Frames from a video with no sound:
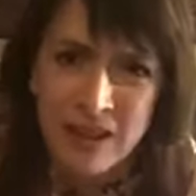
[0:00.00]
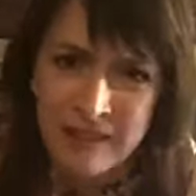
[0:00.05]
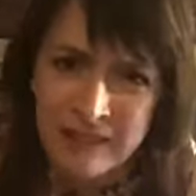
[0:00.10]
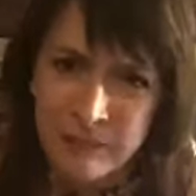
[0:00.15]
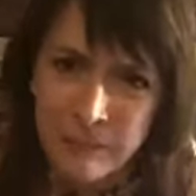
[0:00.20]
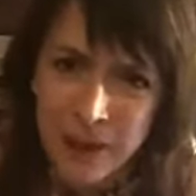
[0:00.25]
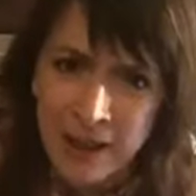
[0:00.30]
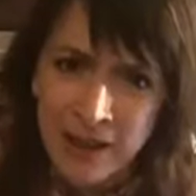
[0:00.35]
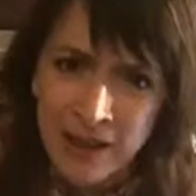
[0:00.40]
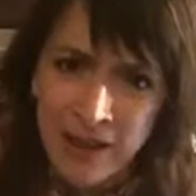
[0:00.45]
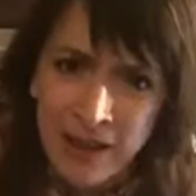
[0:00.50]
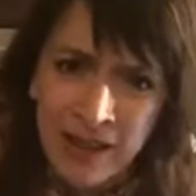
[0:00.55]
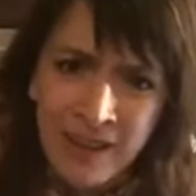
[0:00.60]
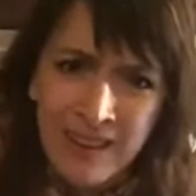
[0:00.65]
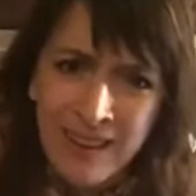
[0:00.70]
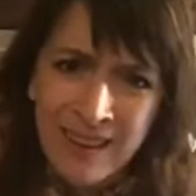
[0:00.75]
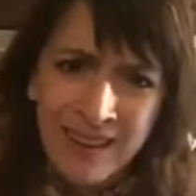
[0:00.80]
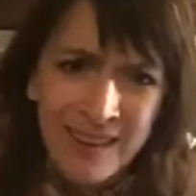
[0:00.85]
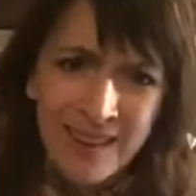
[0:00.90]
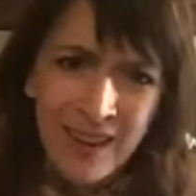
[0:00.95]
Saman,
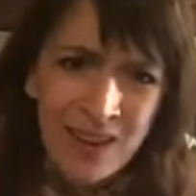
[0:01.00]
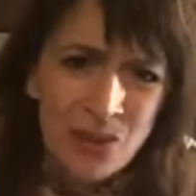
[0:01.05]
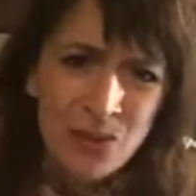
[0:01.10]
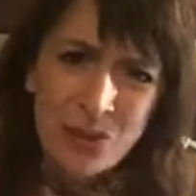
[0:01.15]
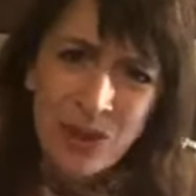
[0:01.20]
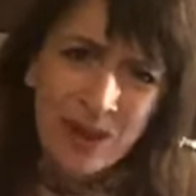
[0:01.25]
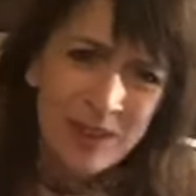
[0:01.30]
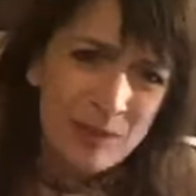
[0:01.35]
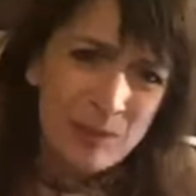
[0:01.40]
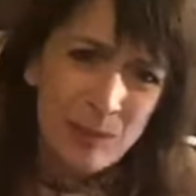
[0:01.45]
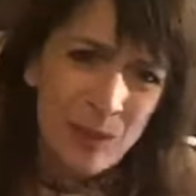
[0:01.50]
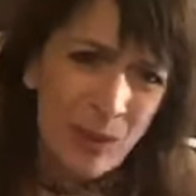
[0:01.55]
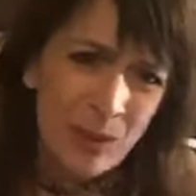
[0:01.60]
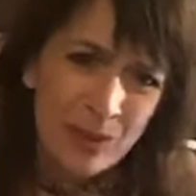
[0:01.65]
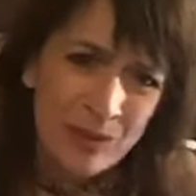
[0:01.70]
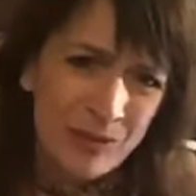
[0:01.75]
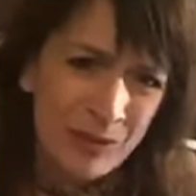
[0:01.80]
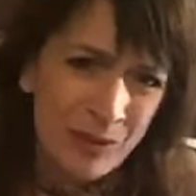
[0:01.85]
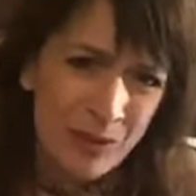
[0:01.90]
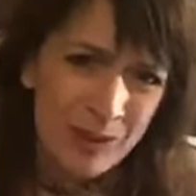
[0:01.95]
are you going to be
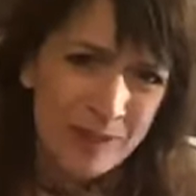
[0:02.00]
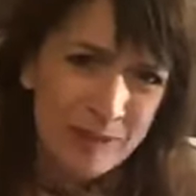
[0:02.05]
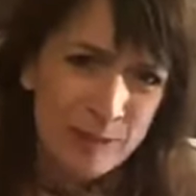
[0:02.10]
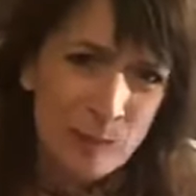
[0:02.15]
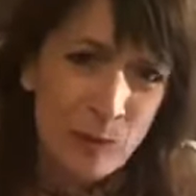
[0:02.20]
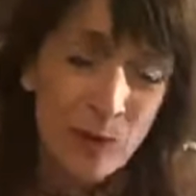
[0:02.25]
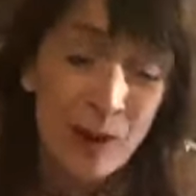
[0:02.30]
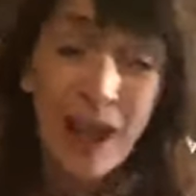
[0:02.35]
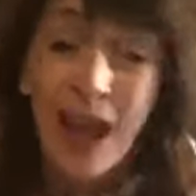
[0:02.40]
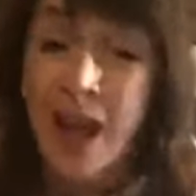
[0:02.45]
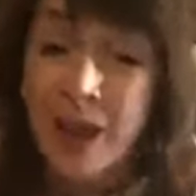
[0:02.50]
on for us tomorrow night?